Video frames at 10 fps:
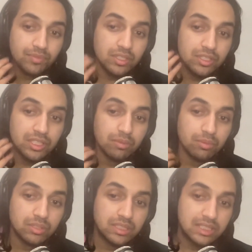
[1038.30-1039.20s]
she
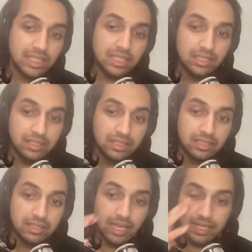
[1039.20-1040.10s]
will see
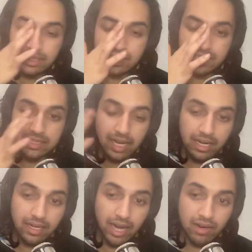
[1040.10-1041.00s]
that the
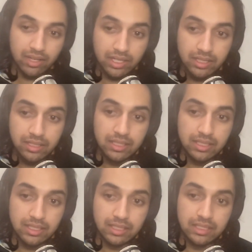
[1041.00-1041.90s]
entire area
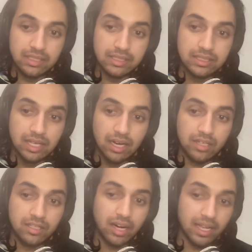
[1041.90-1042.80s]
is
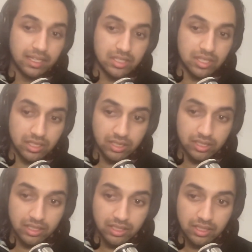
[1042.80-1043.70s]
under heightened
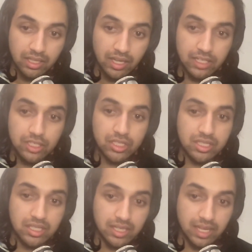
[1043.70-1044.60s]
security. And
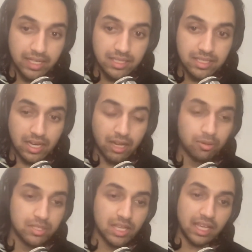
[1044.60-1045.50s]
just in case, and
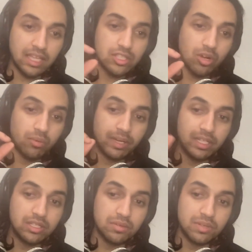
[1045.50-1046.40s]
I was like, it's
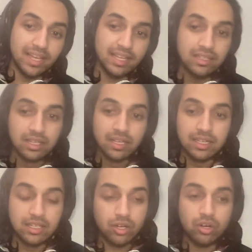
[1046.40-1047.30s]
already too late,
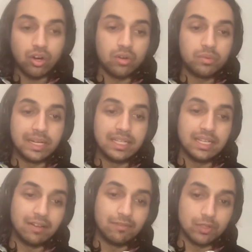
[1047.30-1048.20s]
you're already
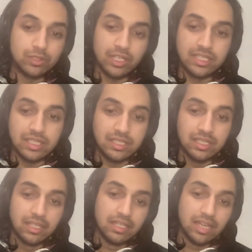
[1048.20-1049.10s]
infiltrated,
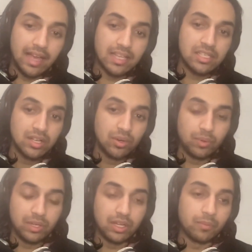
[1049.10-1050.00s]
as
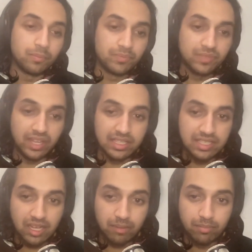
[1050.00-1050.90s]
we know that
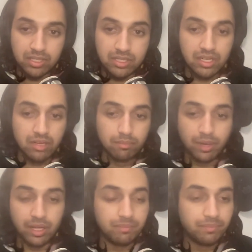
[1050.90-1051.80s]
it's Sunburst.
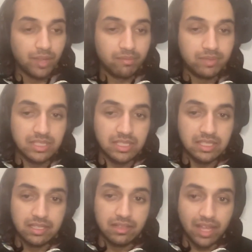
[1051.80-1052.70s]
But
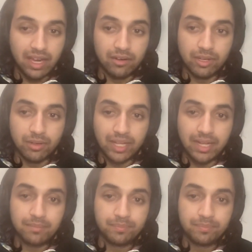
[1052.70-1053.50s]
obviously, they don't know that.